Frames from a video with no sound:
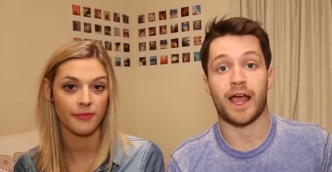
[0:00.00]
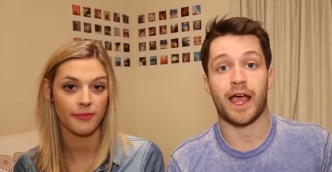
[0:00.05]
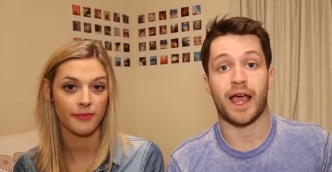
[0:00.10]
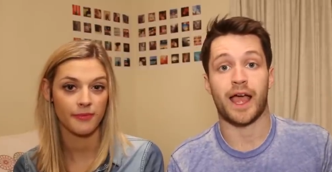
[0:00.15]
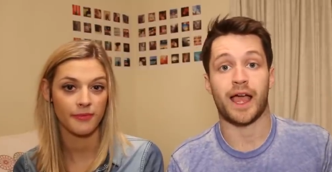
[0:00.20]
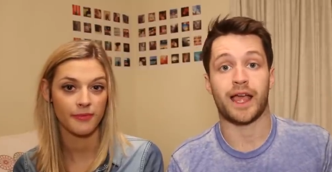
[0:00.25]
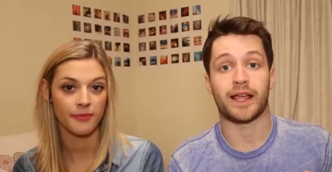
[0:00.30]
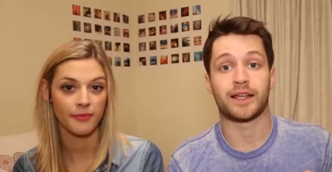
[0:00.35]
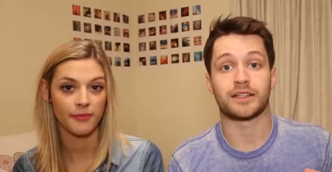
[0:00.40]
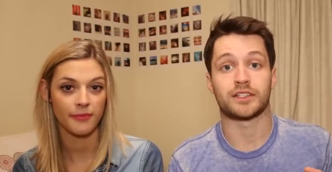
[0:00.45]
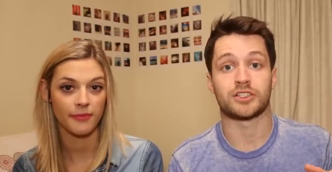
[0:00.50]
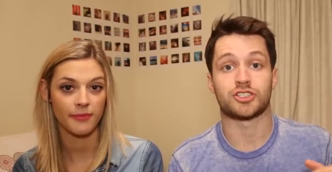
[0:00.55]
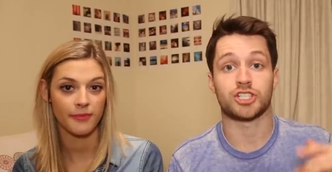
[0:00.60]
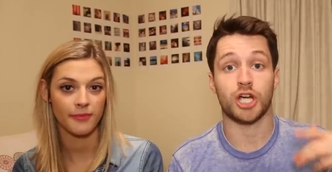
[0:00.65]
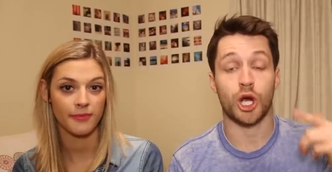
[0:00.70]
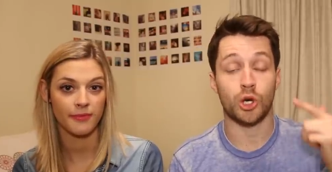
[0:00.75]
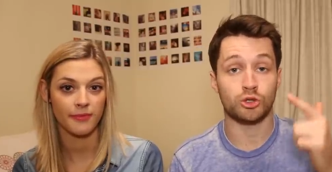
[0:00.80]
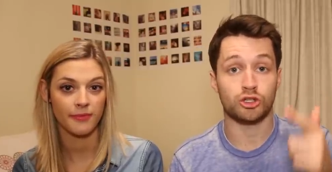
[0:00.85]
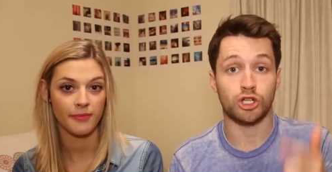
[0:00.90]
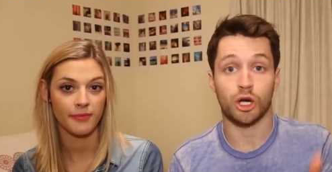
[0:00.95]
Speaker 1: and
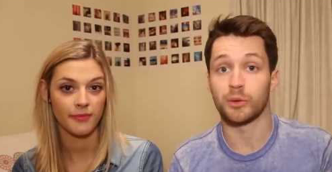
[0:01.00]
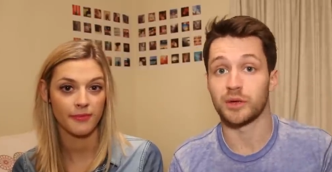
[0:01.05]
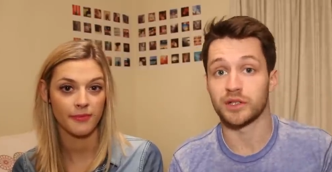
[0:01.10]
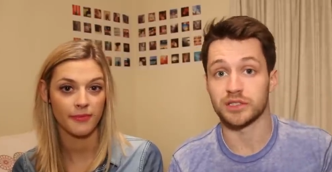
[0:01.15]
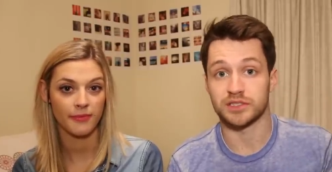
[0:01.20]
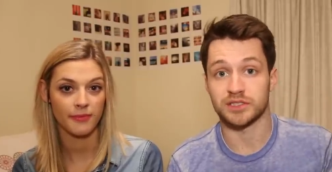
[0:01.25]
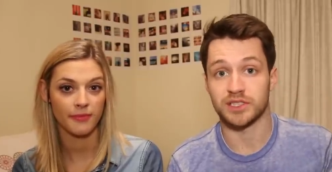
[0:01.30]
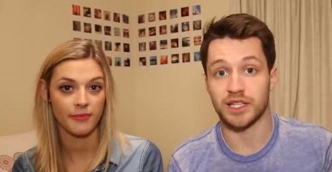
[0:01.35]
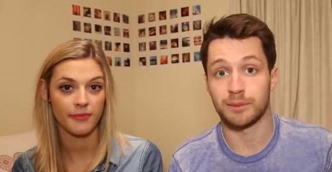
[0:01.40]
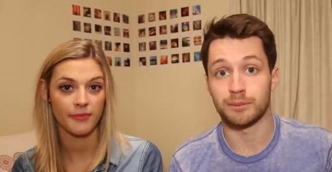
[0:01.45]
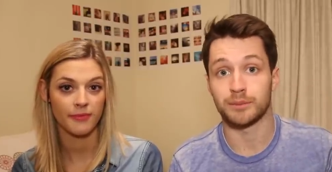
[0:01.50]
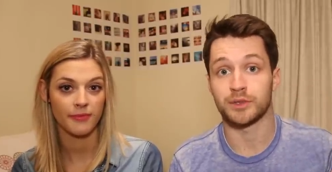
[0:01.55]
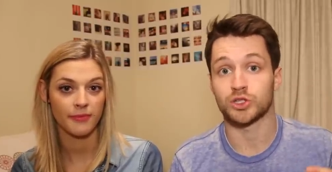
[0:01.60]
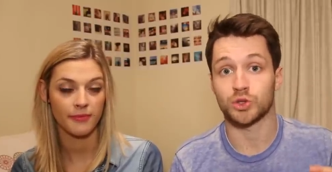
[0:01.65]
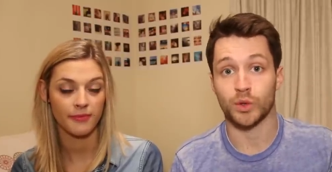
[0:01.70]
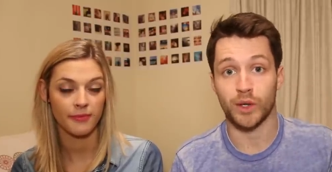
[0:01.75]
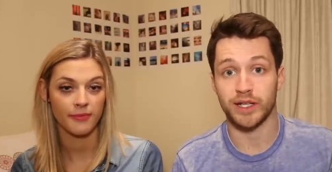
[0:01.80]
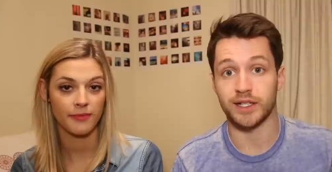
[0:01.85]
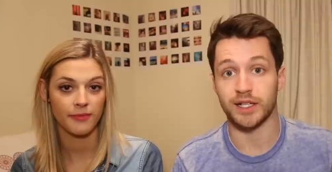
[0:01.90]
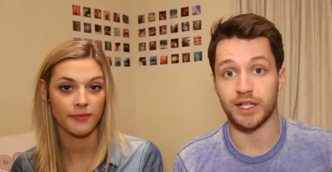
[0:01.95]
Joe Thomas, the
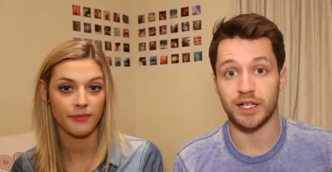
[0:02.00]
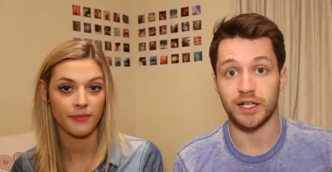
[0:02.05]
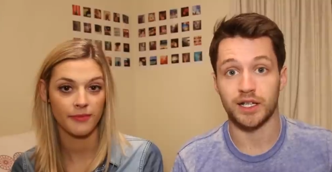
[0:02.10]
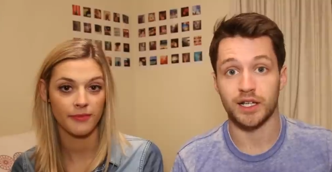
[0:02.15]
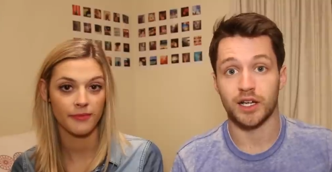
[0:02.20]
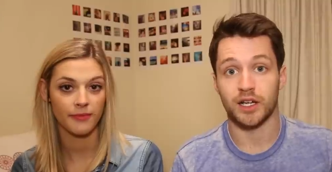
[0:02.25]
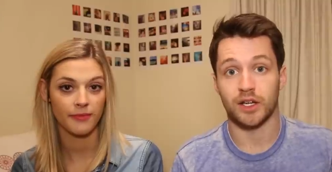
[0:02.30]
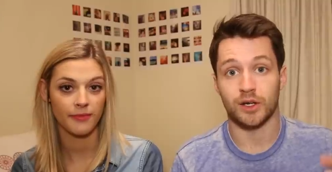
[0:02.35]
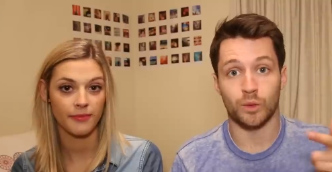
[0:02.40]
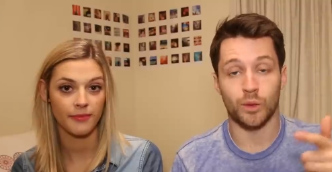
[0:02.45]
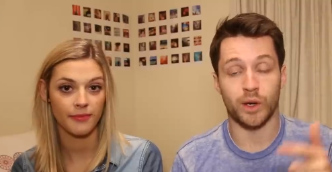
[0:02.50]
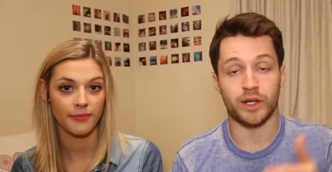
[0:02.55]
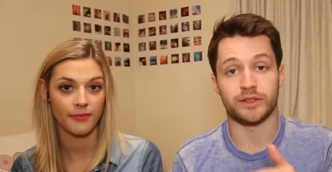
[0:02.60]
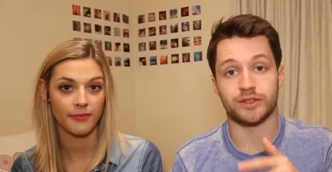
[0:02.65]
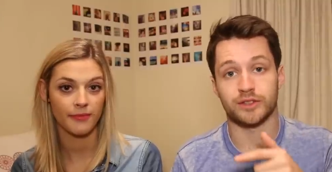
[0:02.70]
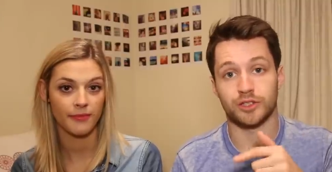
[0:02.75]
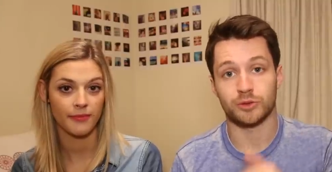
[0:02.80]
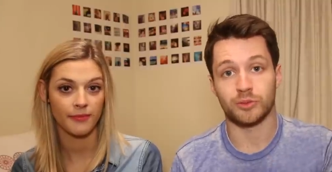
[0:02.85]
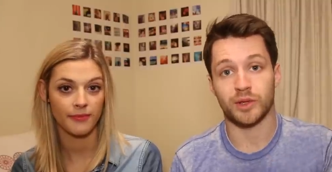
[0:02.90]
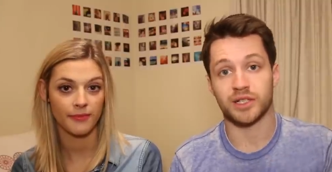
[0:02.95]
in-betweener,
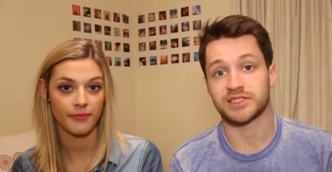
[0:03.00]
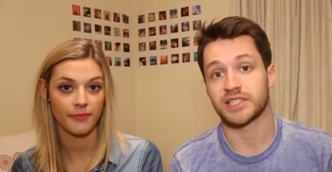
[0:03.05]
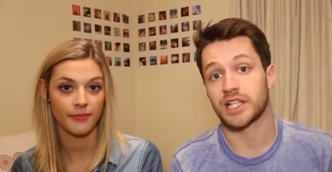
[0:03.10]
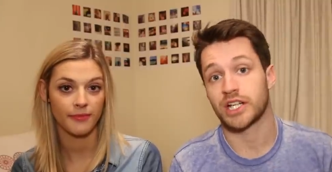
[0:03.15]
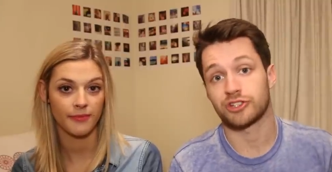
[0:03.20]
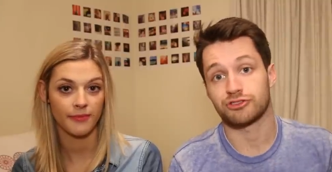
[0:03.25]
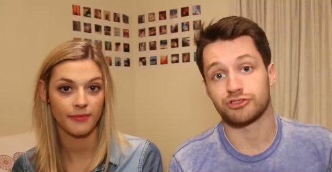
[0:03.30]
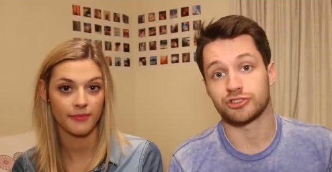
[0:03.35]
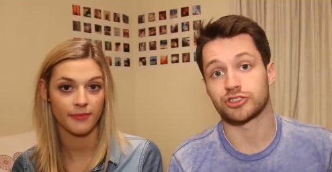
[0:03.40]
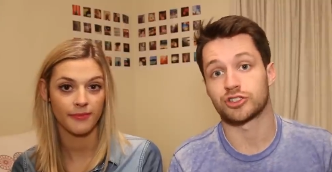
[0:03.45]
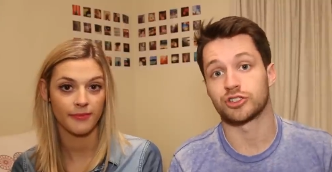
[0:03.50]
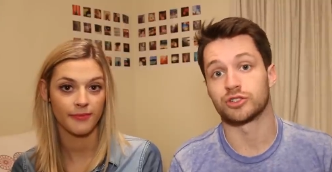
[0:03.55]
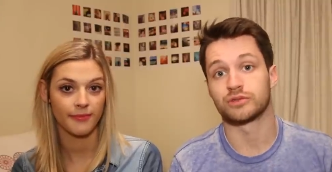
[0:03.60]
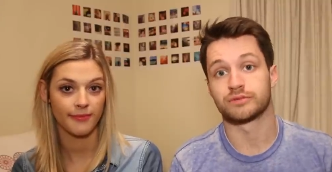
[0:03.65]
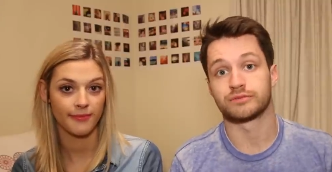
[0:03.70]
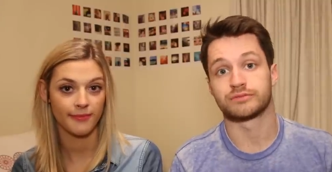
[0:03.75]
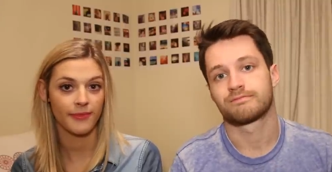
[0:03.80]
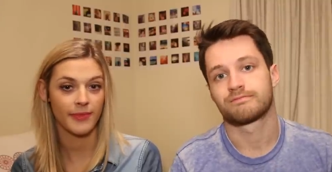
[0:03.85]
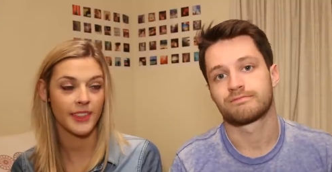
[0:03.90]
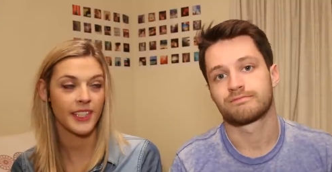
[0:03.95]
went to my secondary school.
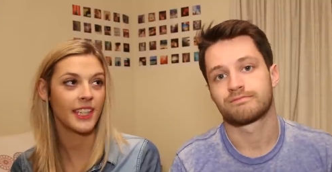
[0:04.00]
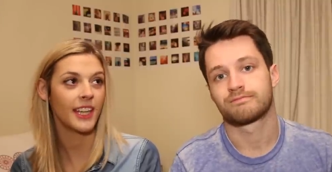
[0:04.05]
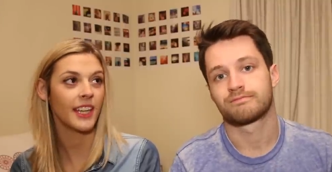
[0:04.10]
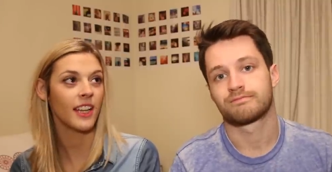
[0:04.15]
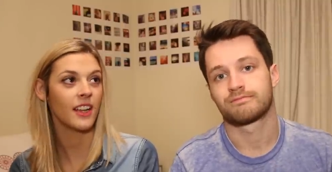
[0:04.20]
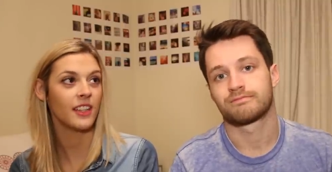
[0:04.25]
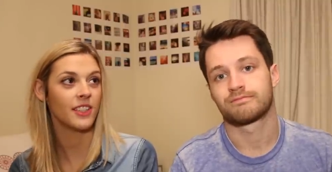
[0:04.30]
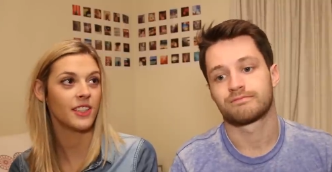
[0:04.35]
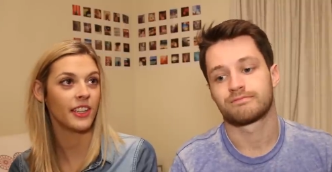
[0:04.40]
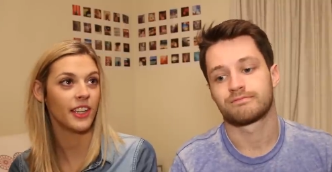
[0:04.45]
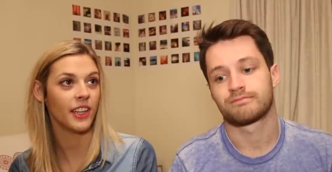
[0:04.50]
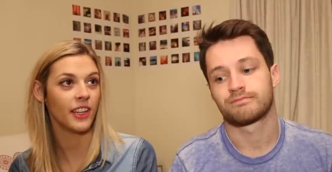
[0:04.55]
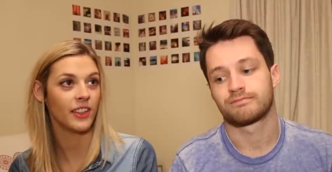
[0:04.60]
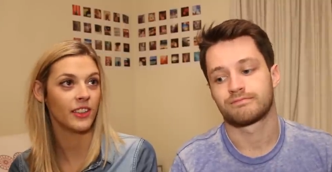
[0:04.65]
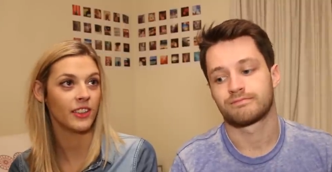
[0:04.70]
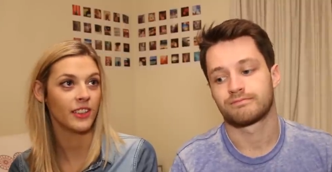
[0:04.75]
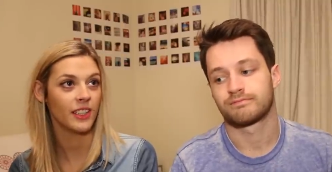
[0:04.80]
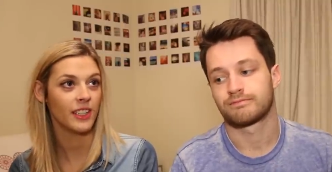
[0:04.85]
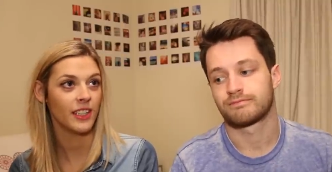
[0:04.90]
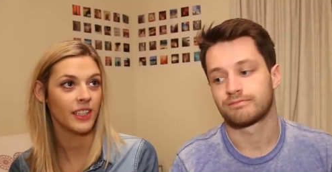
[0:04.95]
Speaker 2: Did he go to
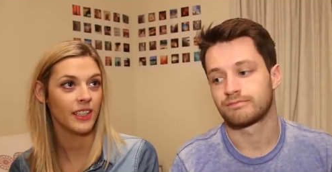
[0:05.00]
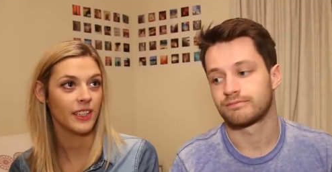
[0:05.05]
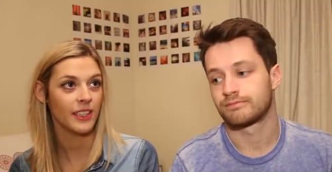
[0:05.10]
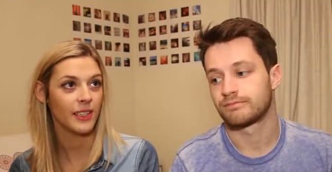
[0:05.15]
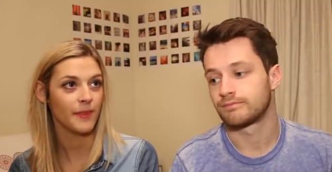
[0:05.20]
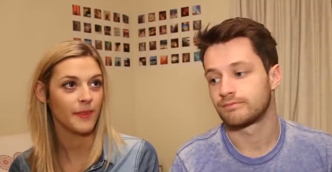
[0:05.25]
you?